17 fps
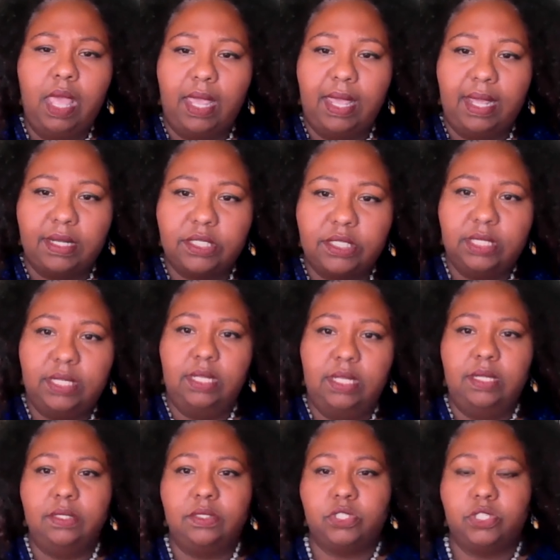I
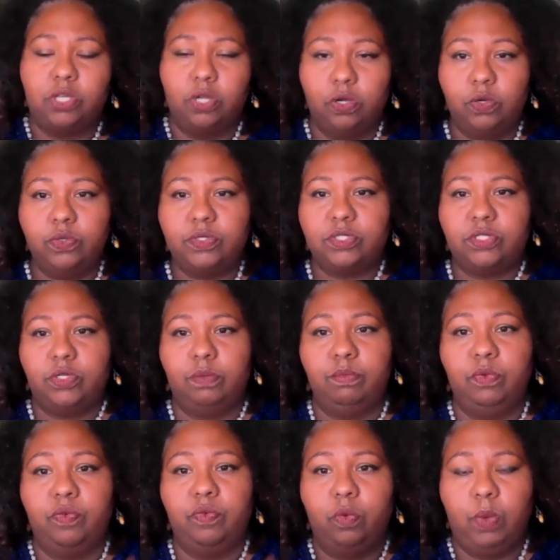actually chose
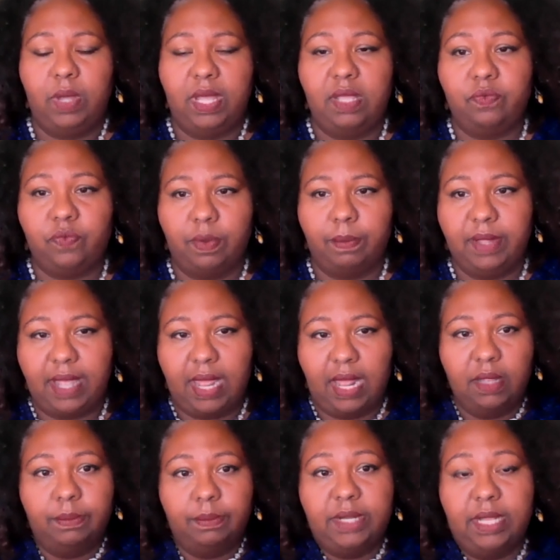to move away from the
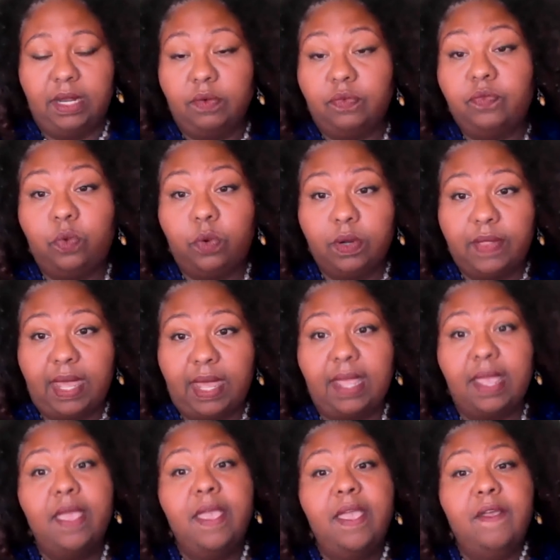Gallup data for
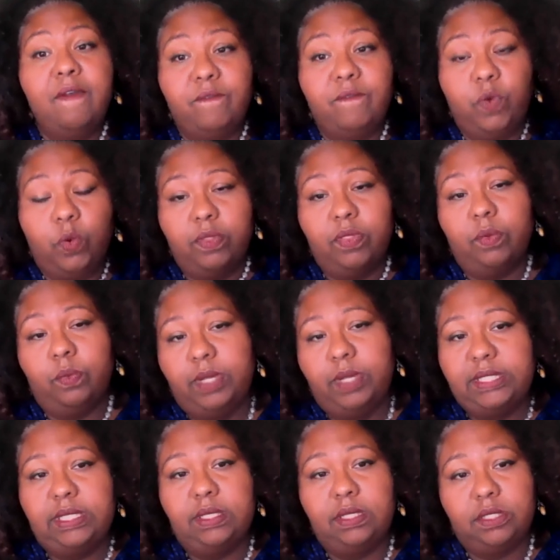that, for the
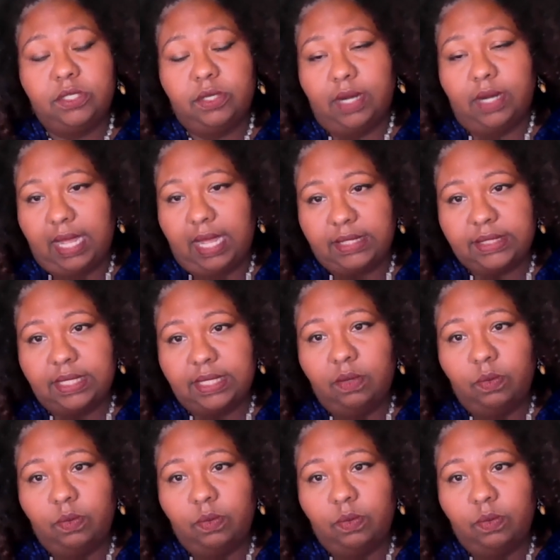reason that you're
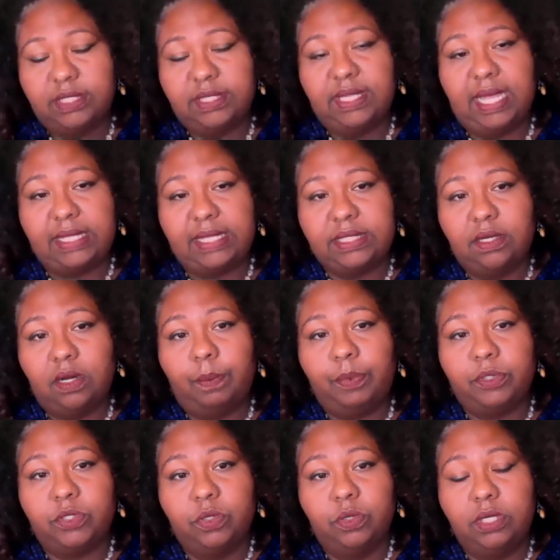asking, which is that's an
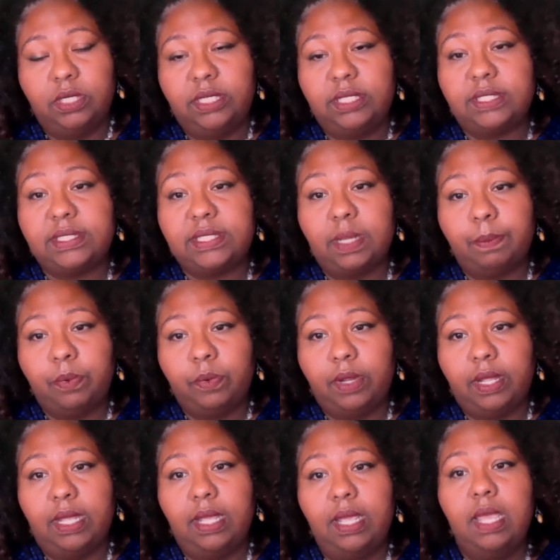opportunity to
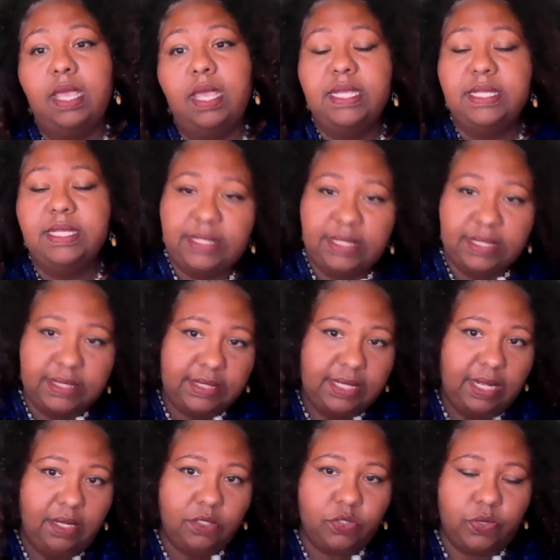separate
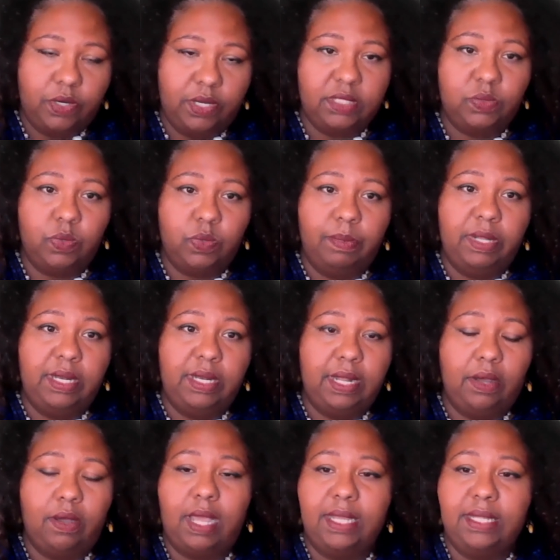cis and trans women.
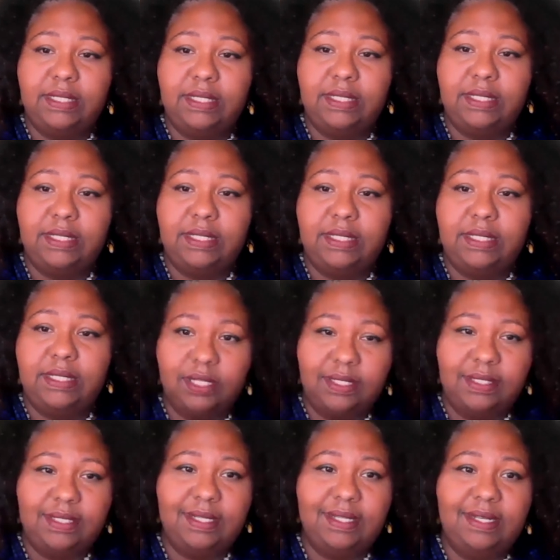Now, I
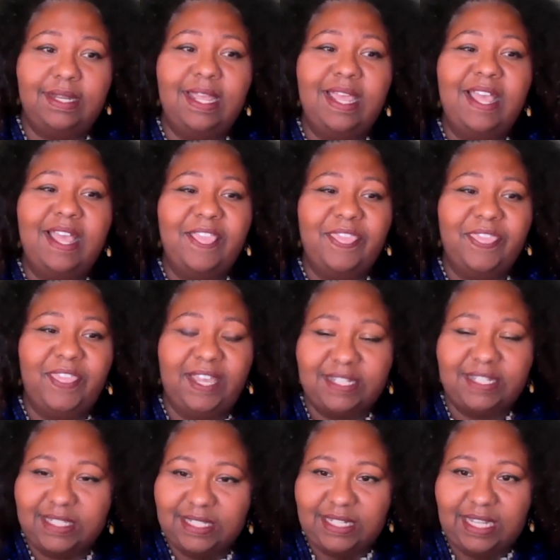intentionally did
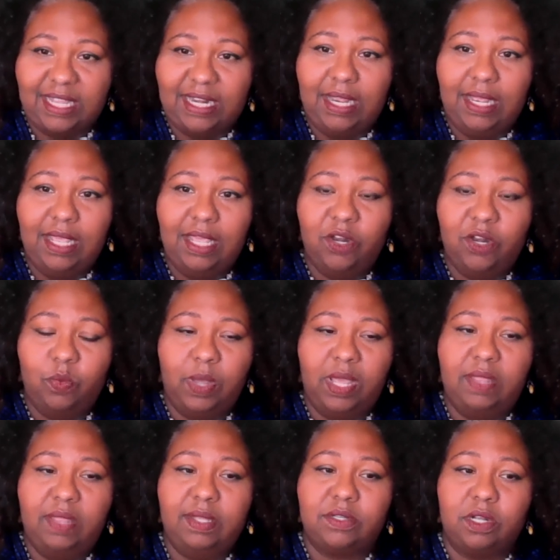that study in a
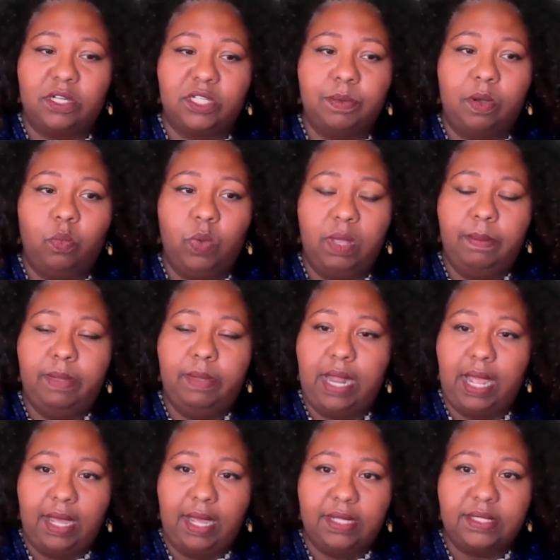way that talked about
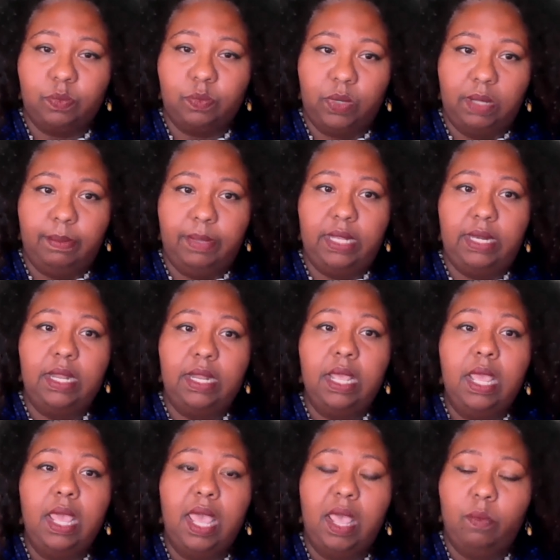women as women
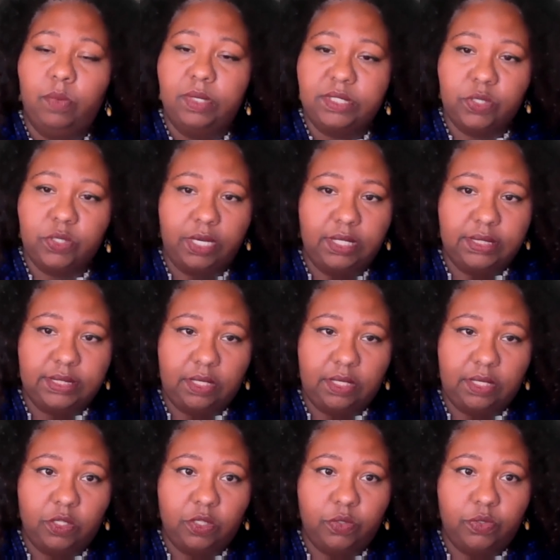and was trans
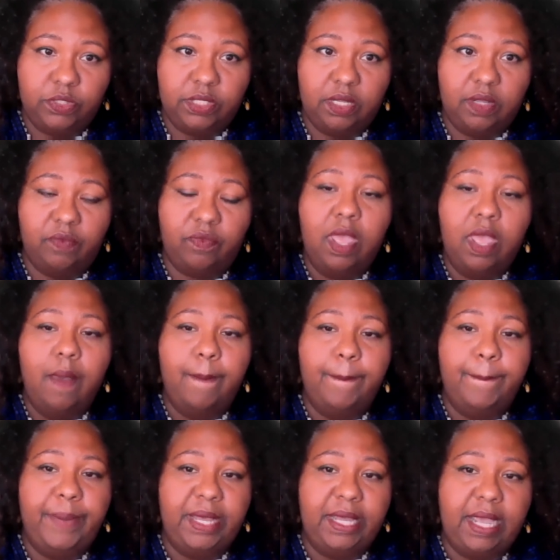inclusive,
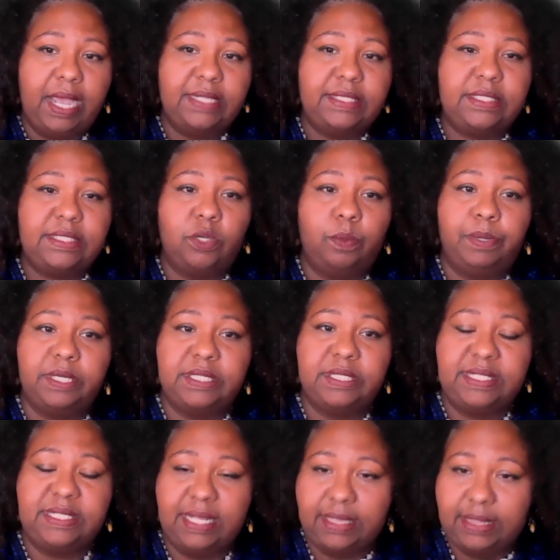but I still
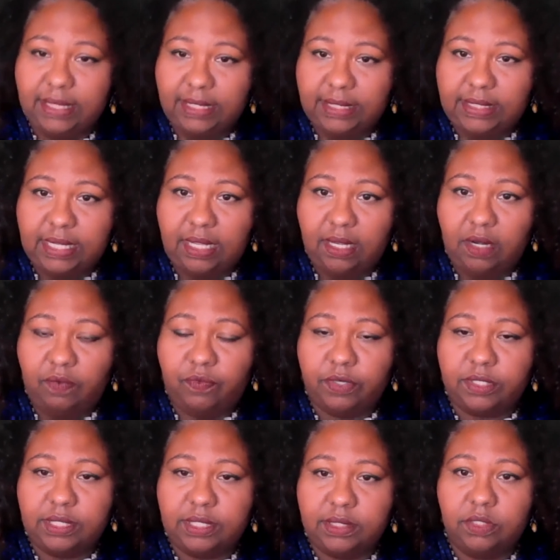present the data
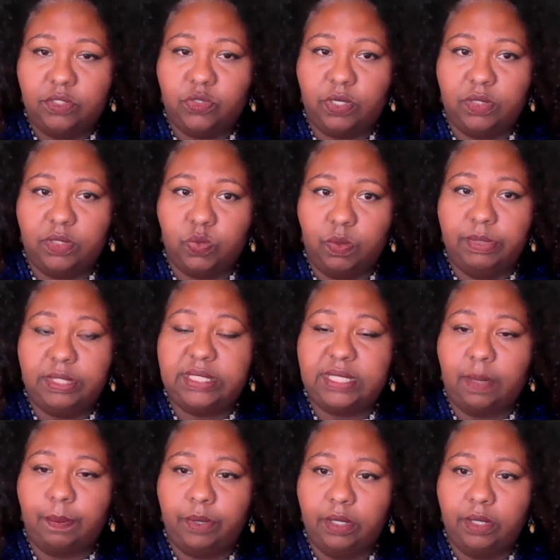for cis and trans women
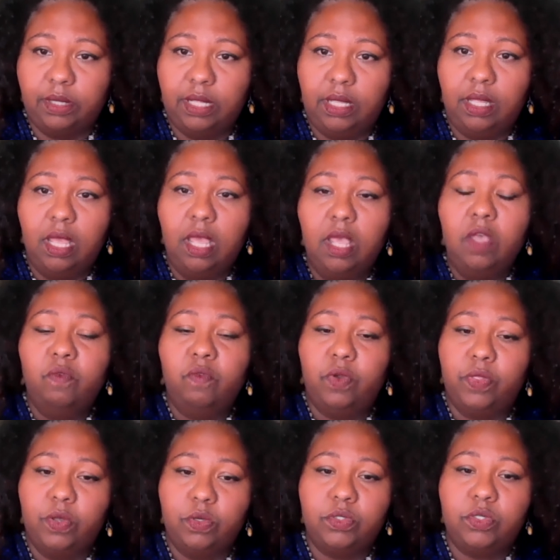separately
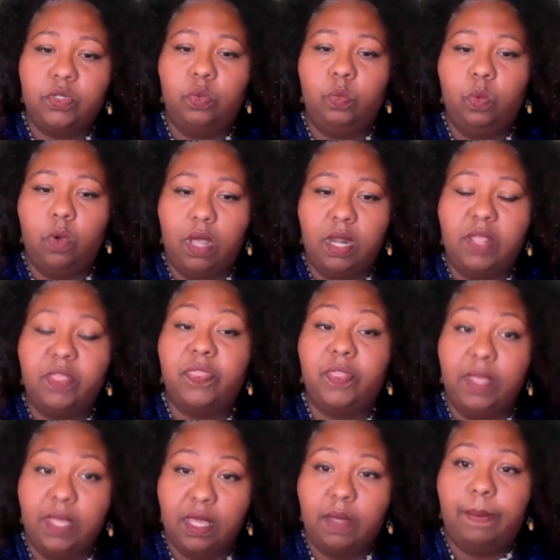for those who want to
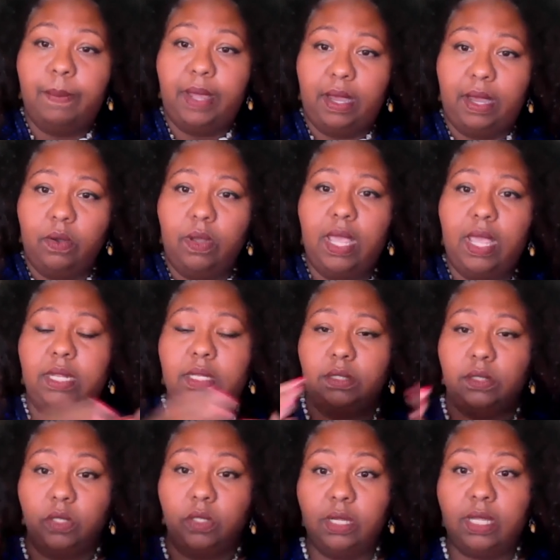think about
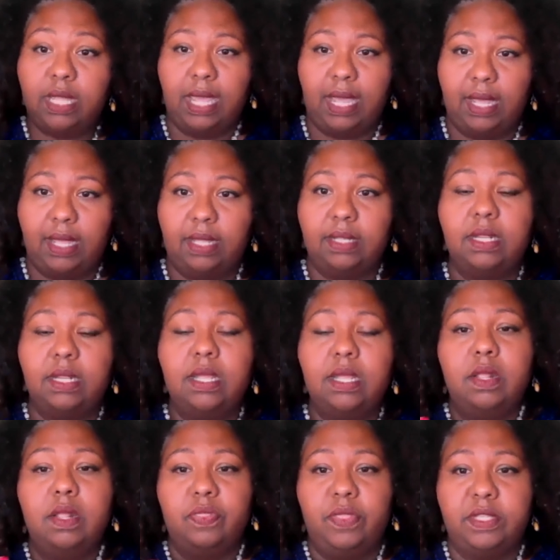and look at
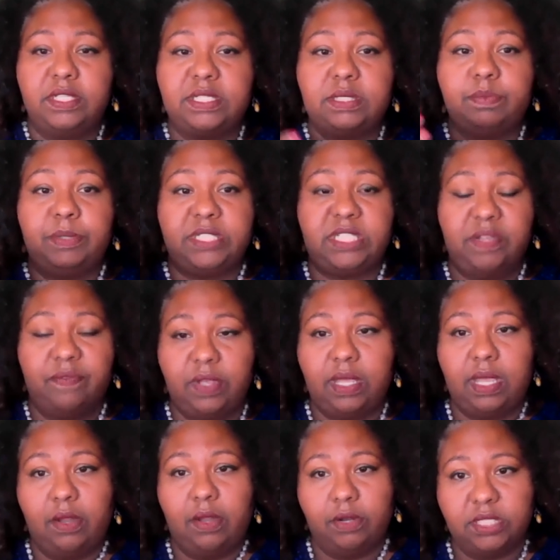the
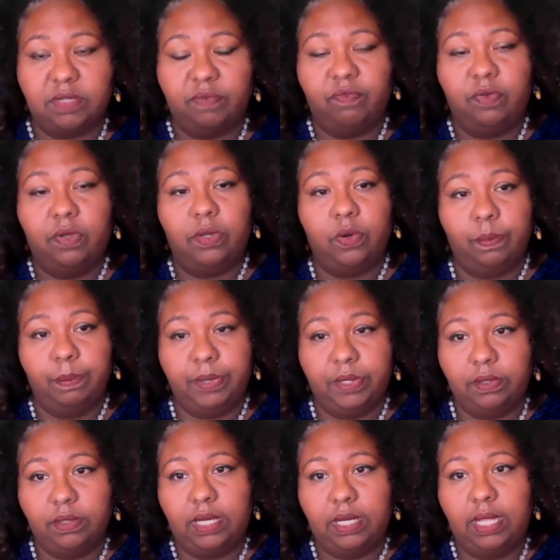specific areas of
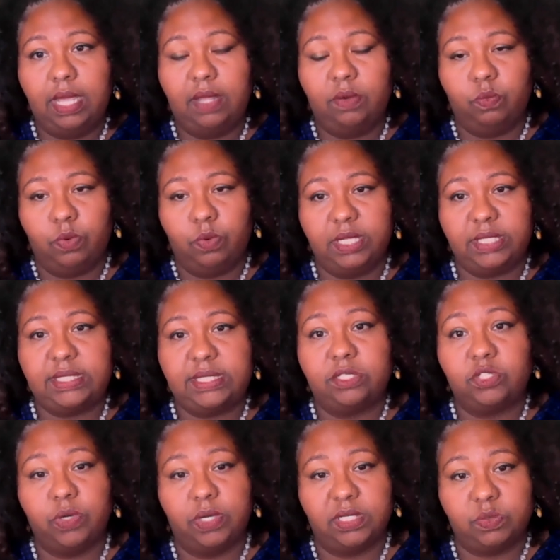vulnerability and risk
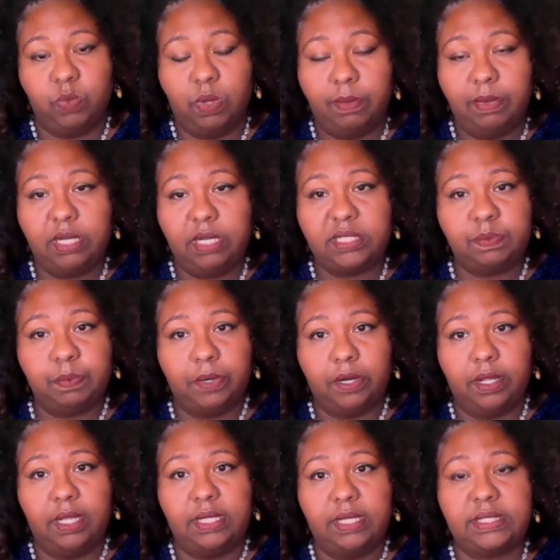that trans women
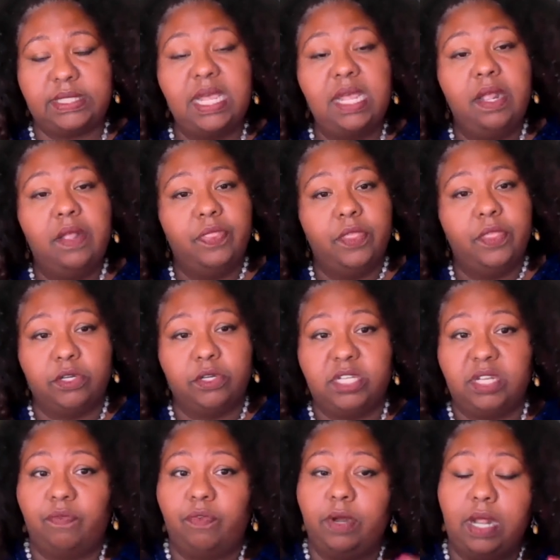experience that are
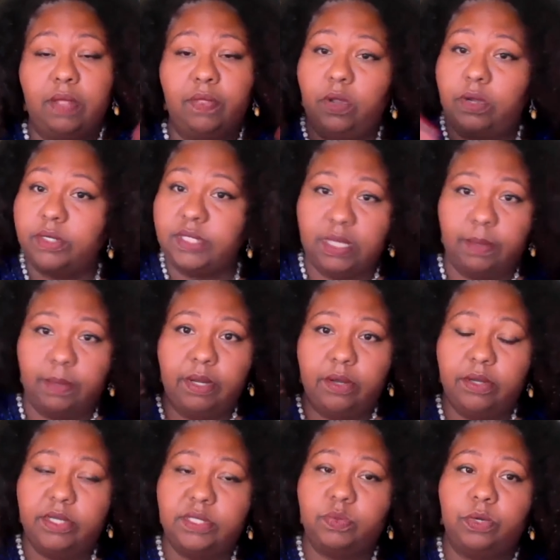different. And there are some
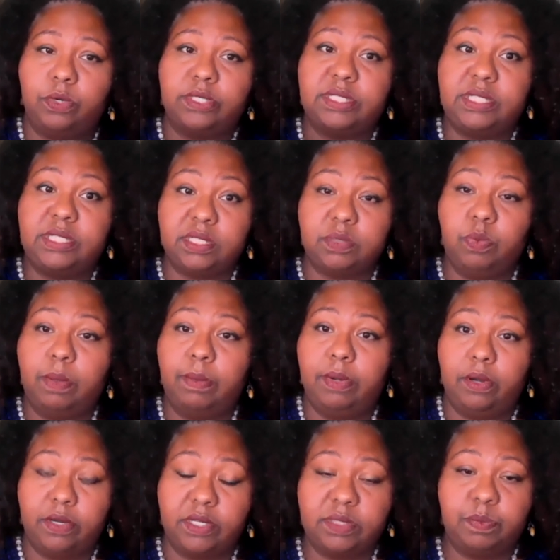areas where cis
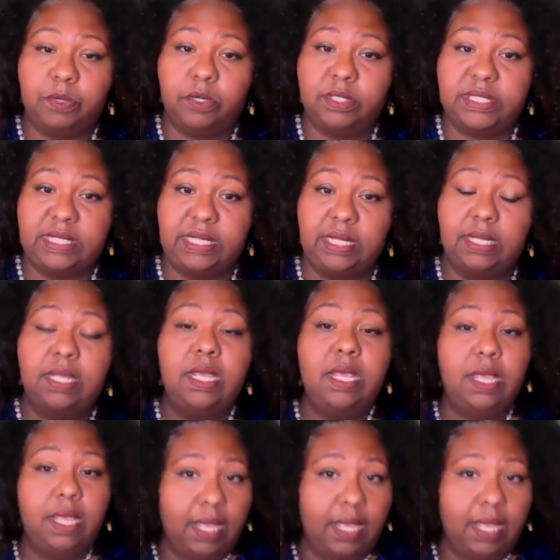women are experiencing it